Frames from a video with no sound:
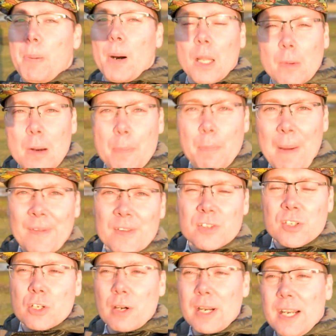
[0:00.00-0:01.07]
pull him up on the
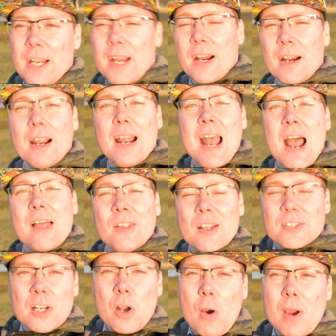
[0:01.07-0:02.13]
screen here, and
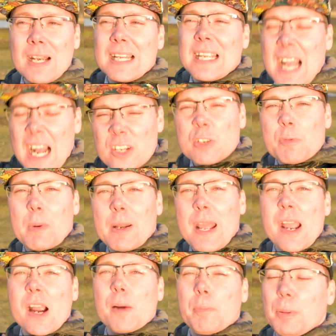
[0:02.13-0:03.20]
let's go ahead and catch him in
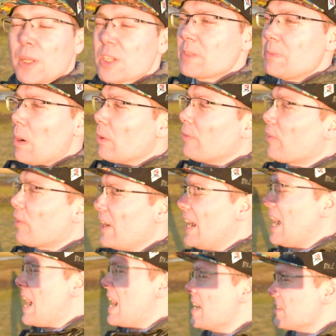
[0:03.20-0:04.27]
AR Plus mode for you
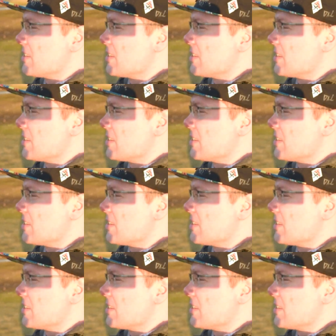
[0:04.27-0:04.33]
guys.